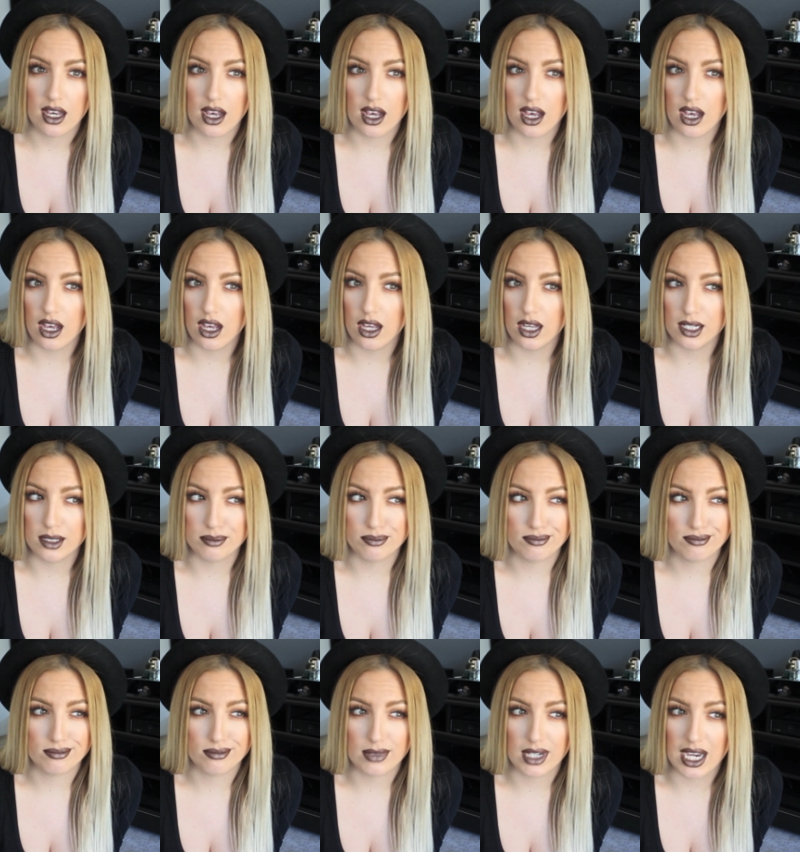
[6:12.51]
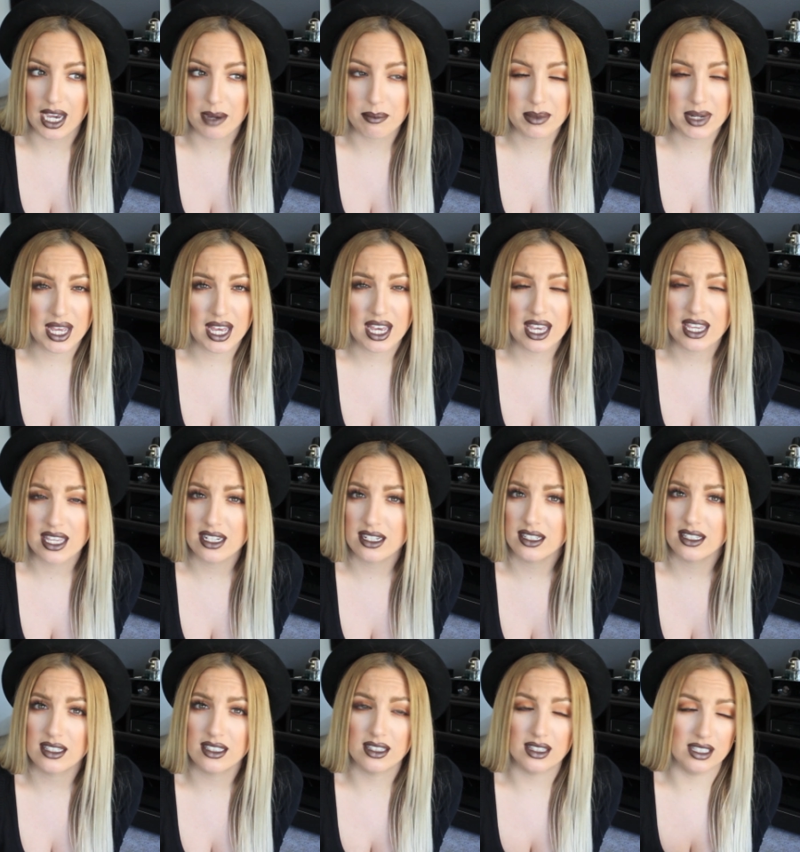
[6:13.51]
Um, I'm not,
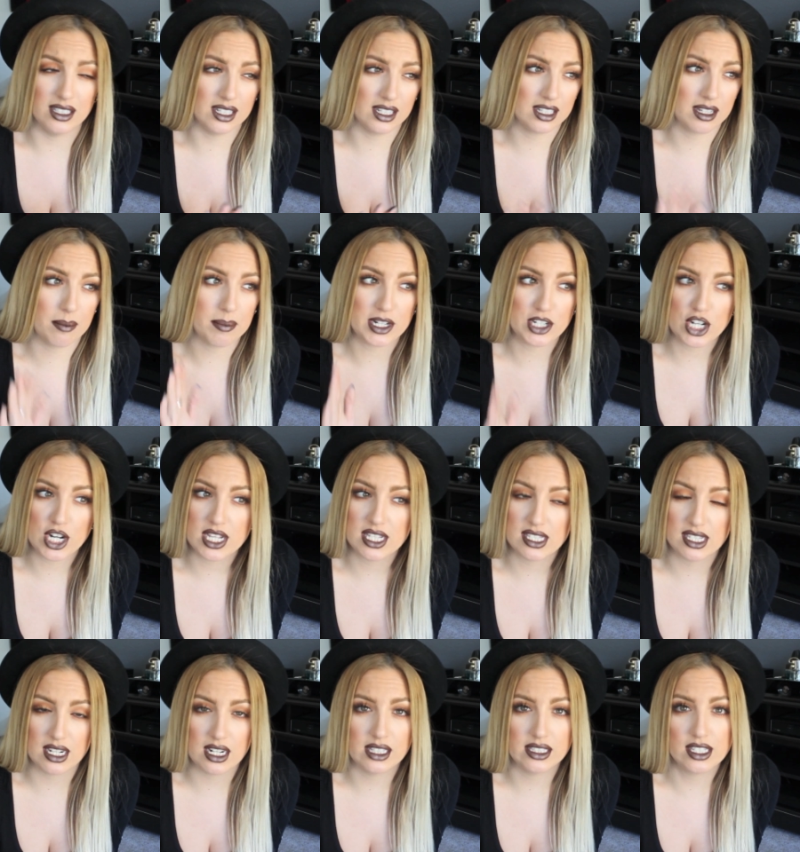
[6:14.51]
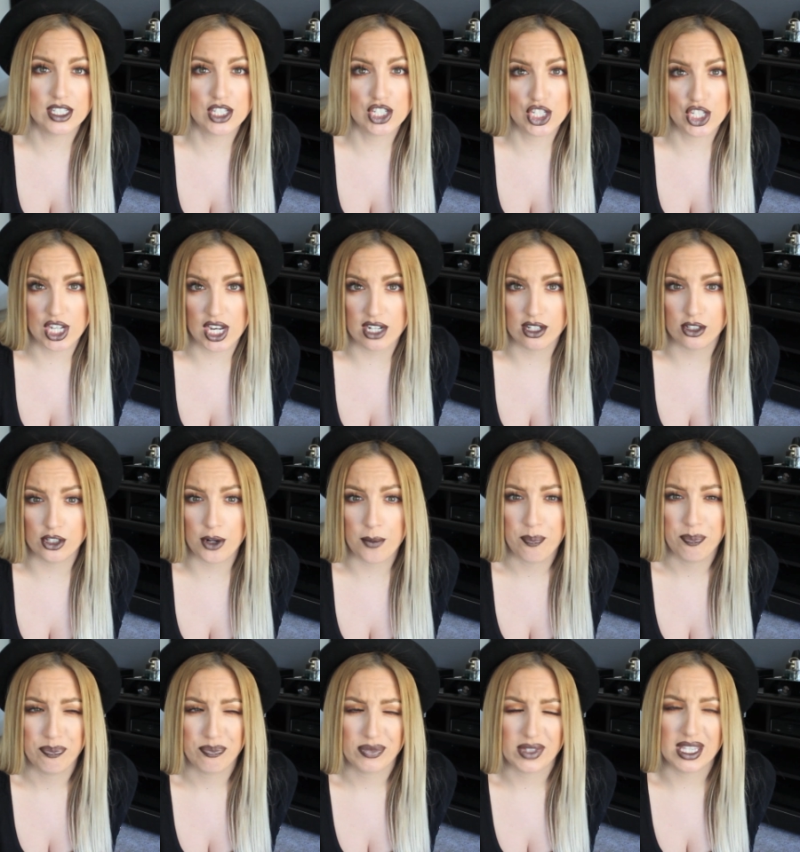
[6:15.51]
look, I'm not trying to sit on this channel
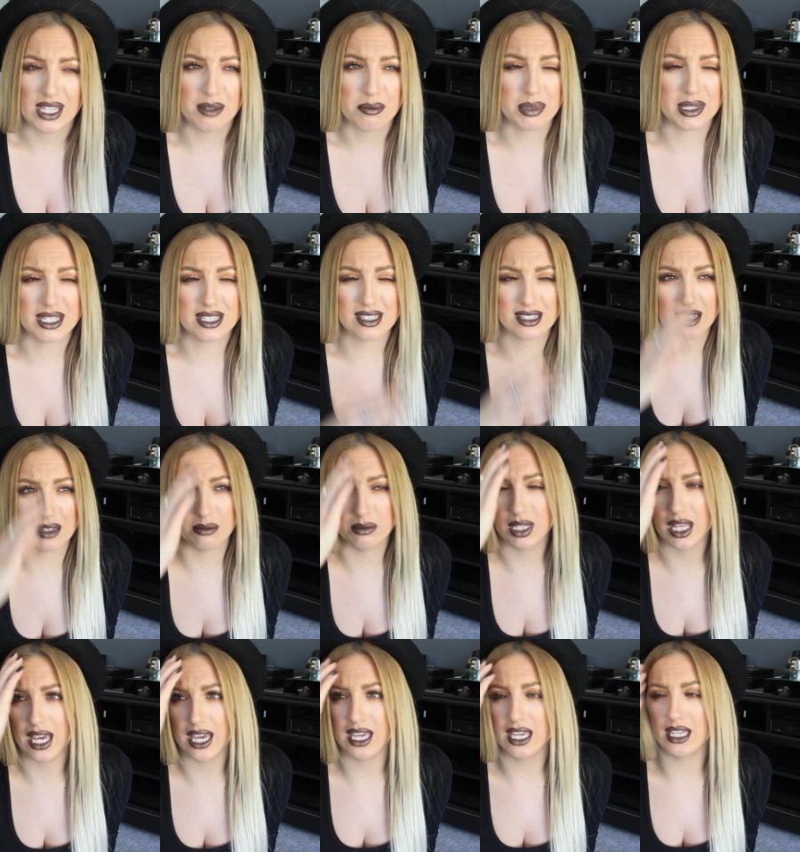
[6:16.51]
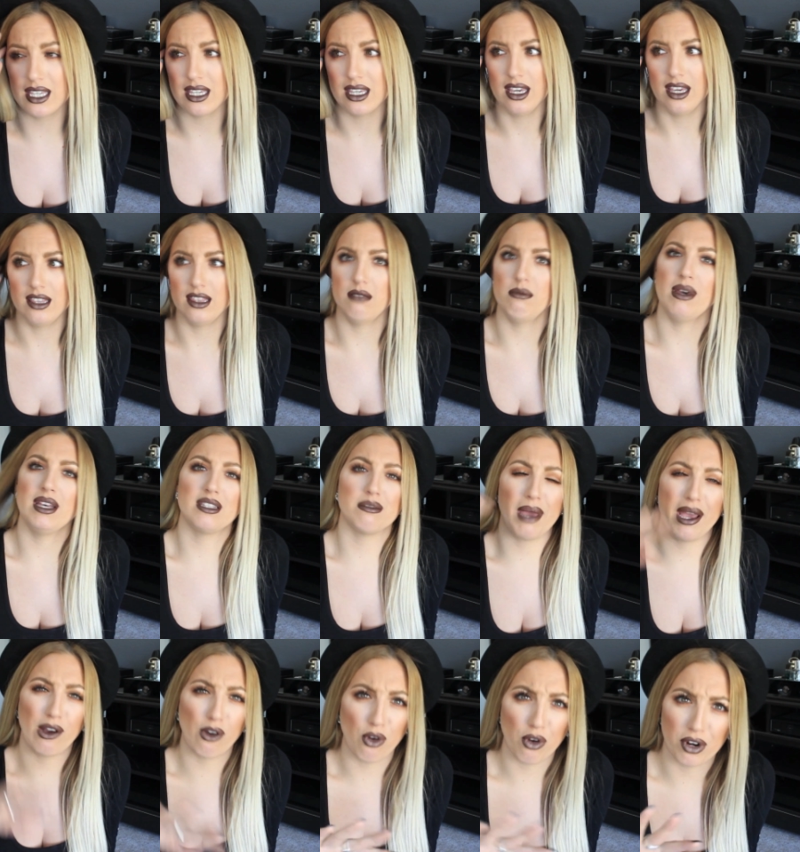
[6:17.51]
and be some like the best
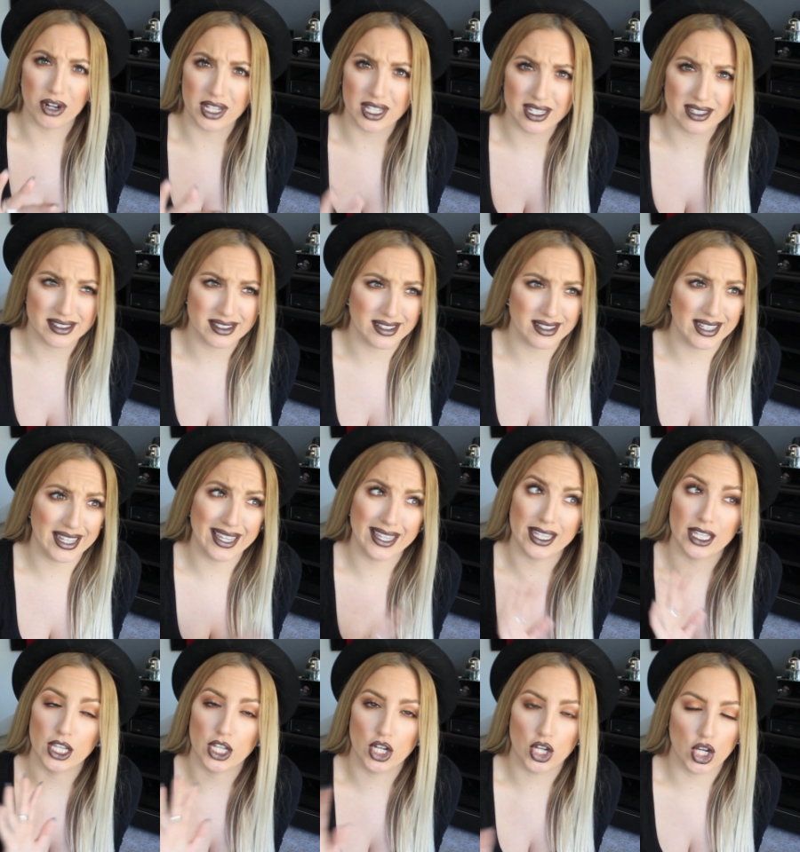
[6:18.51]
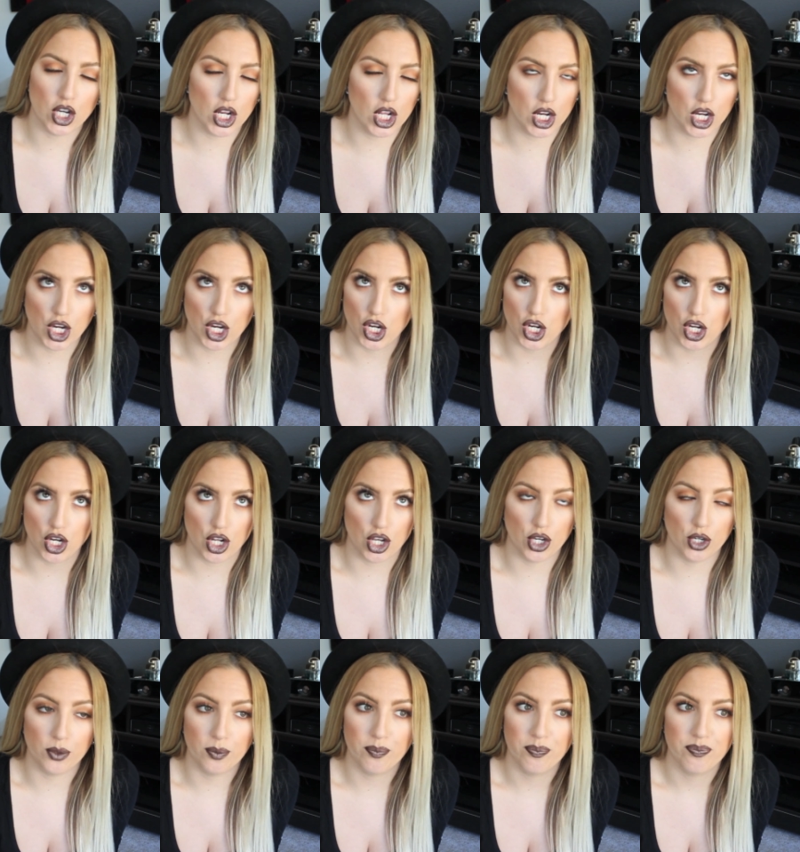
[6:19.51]
MAC artist. Like, no, no, no, no,
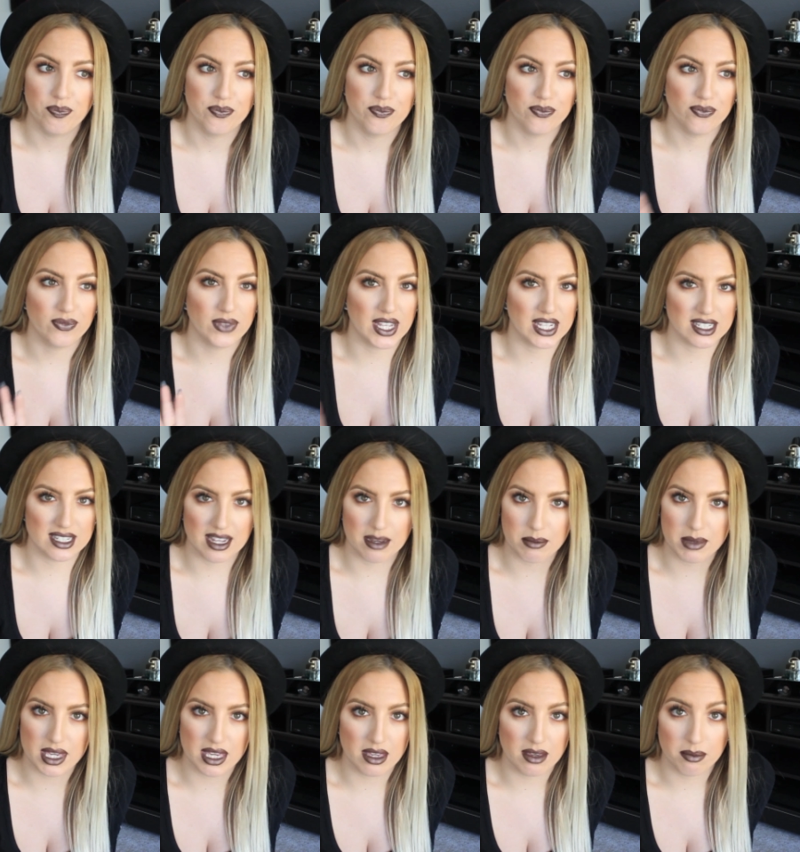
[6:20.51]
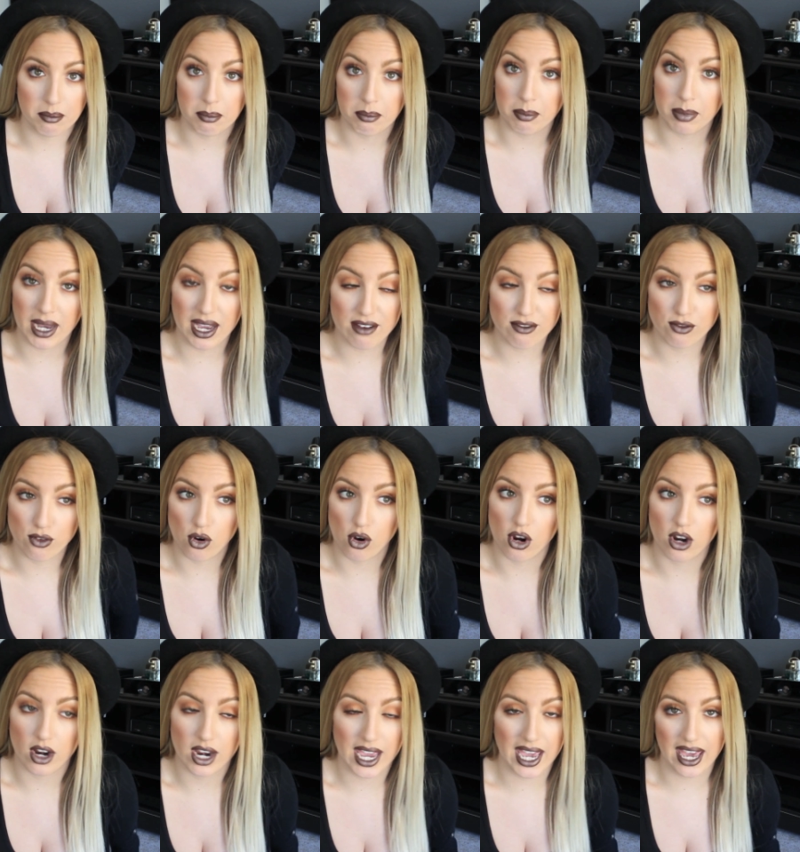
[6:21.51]
no. That's not me by
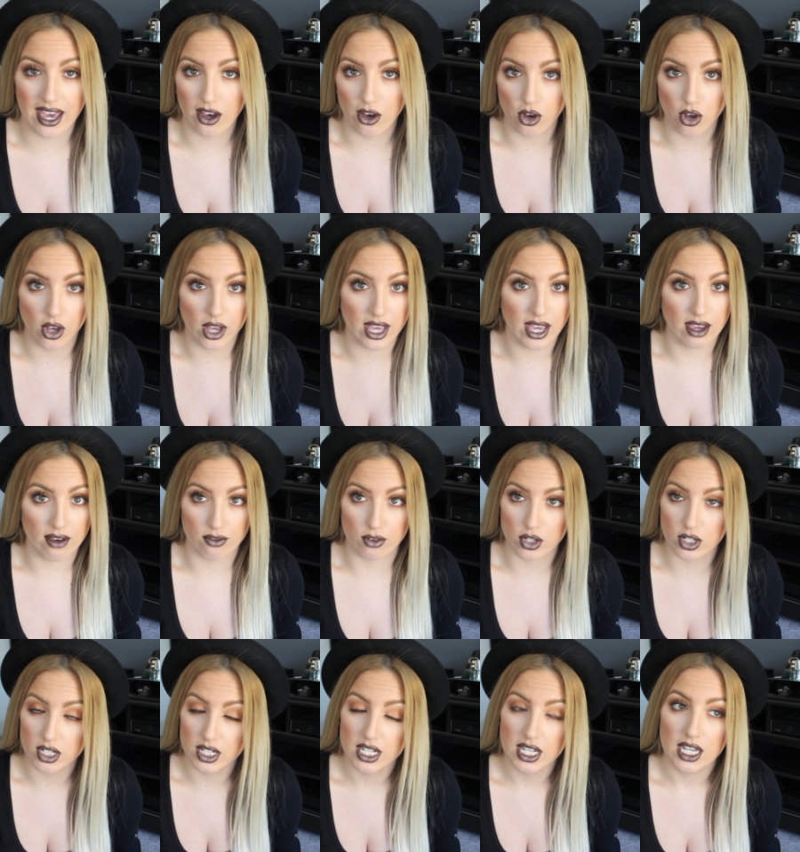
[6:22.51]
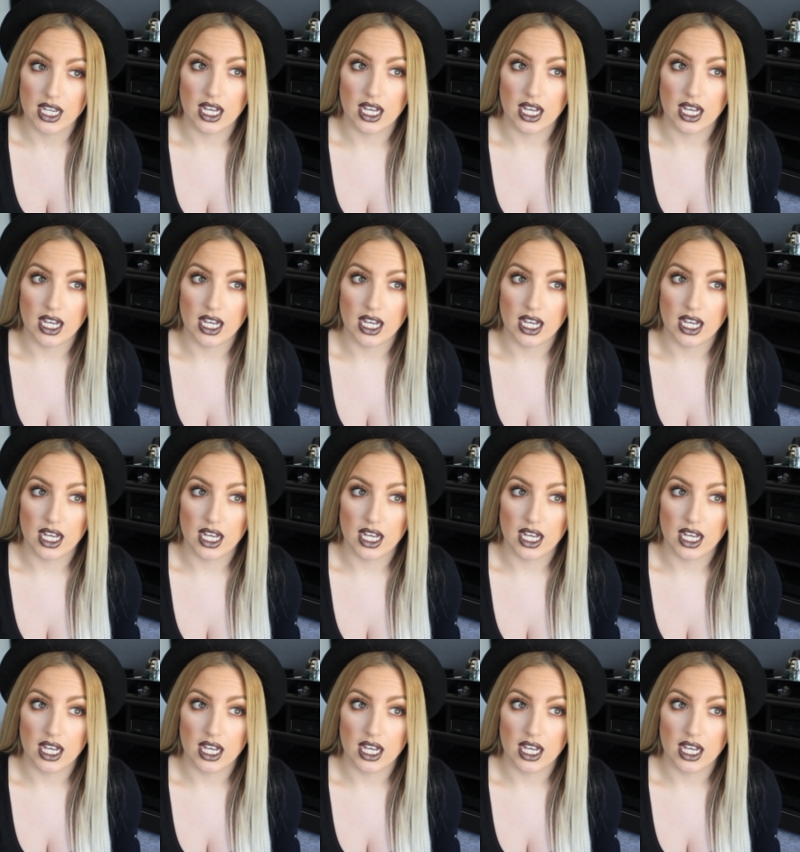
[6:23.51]
far at all ever.